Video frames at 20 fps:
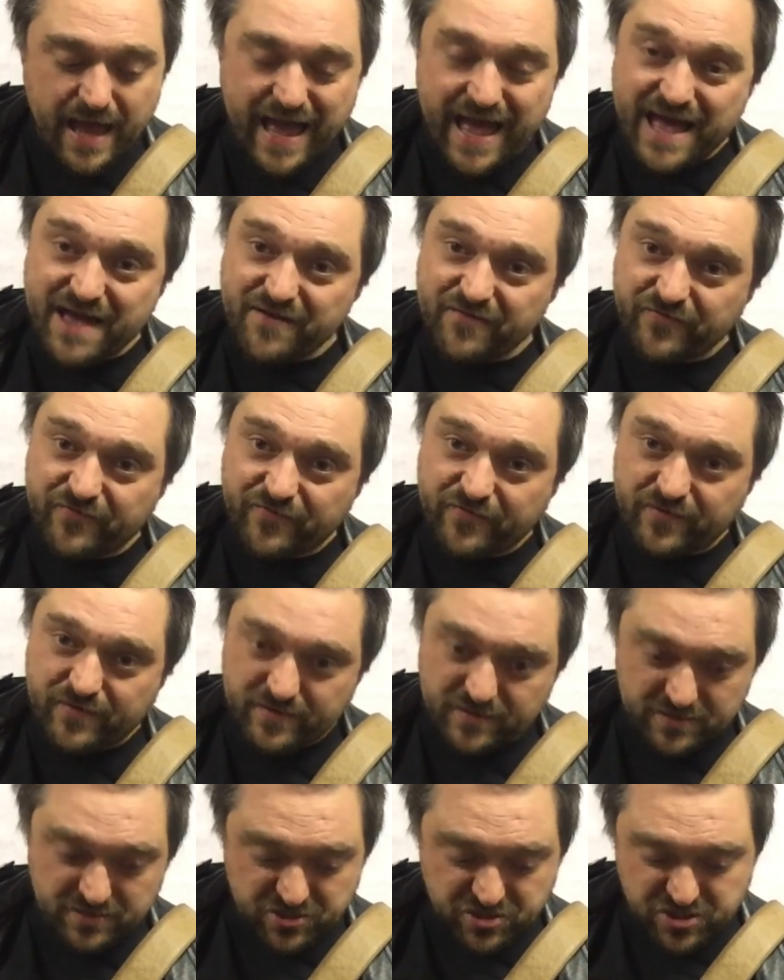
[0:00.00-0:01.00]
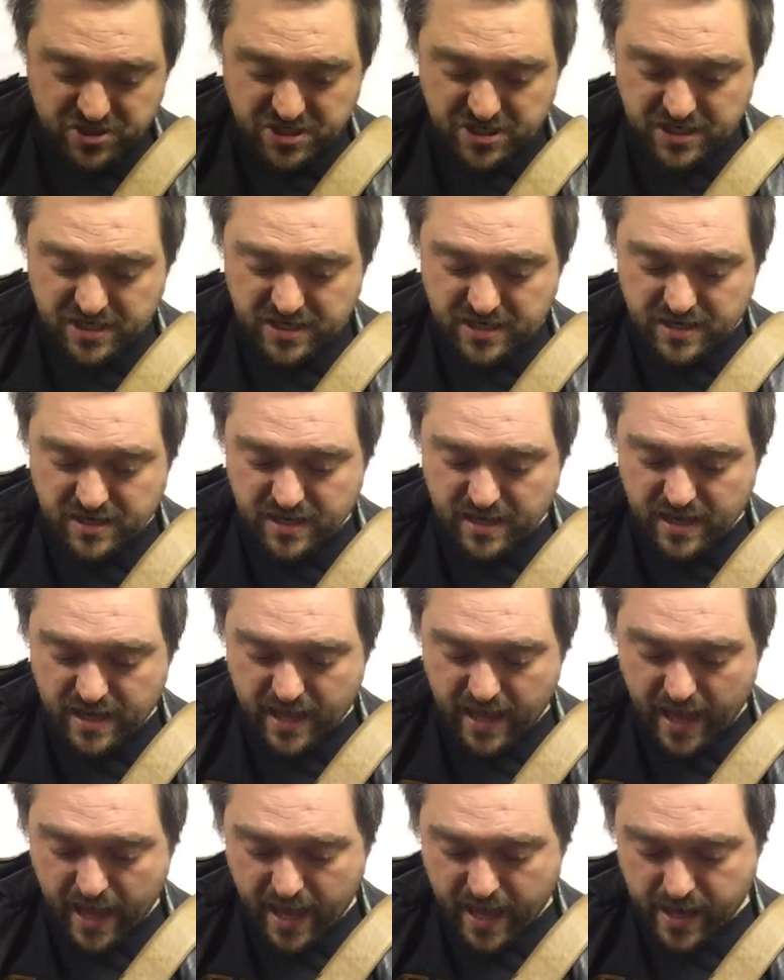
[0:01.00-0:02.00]
F, G,
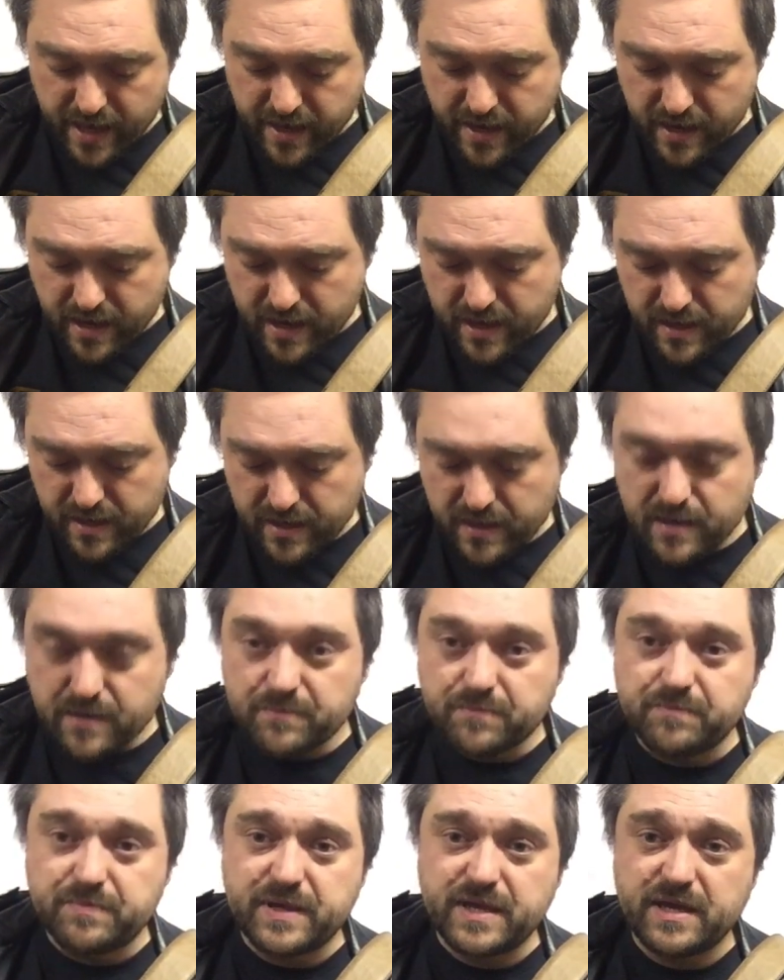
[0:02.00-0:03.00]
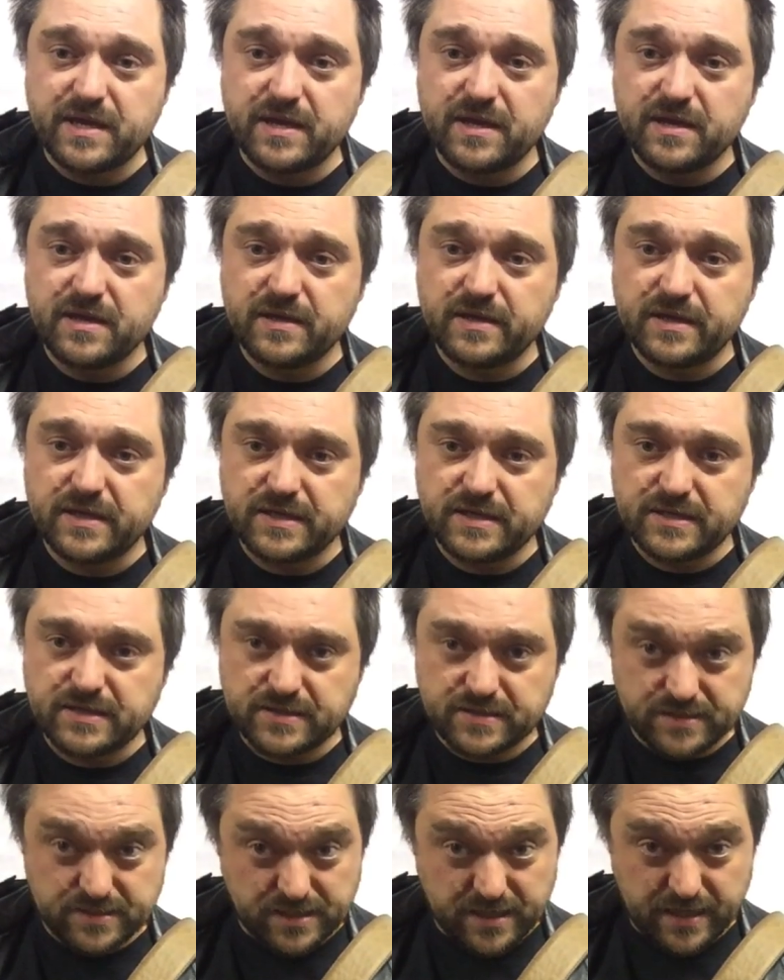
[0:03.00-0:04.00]
A, B,
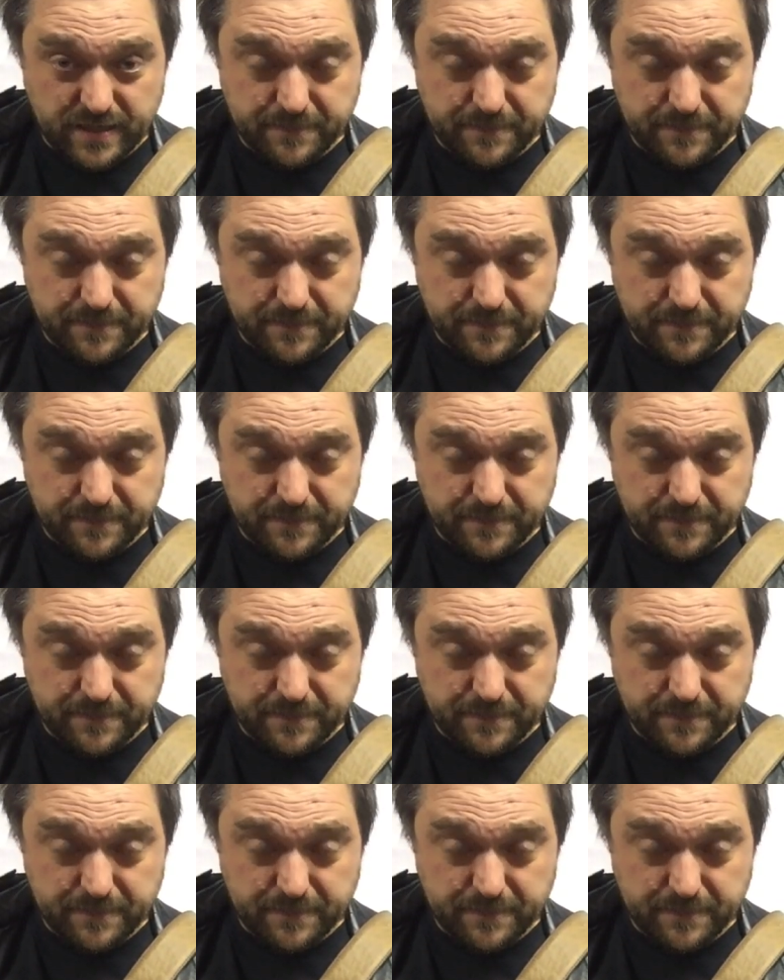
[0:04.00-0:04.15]
C.